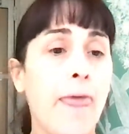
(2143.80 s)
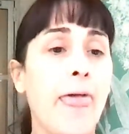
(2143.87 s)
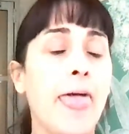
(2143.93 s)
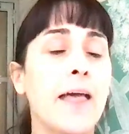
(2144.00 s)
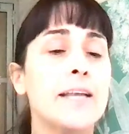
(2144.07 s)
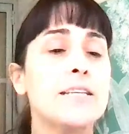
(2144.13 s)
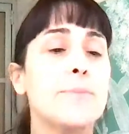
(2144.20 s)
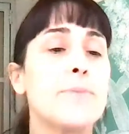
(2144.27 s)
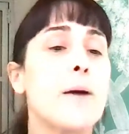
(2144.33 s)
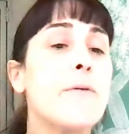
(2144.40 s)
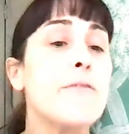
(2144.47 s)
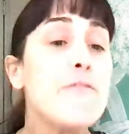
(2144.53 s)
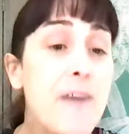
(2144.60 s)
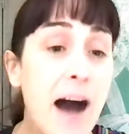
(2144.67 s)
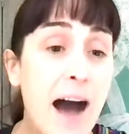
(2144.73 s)
Tip number
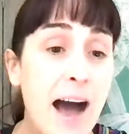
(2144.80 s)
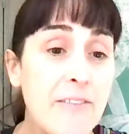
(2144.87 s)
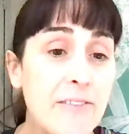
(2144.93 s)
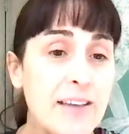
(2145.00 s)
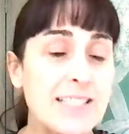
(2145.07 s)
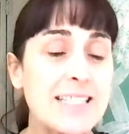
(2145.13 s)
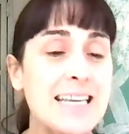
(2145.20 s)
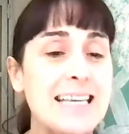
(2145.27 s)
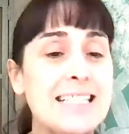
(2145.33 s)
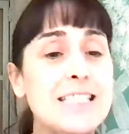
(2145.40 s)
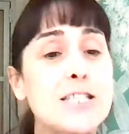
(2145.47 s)
5 is to eat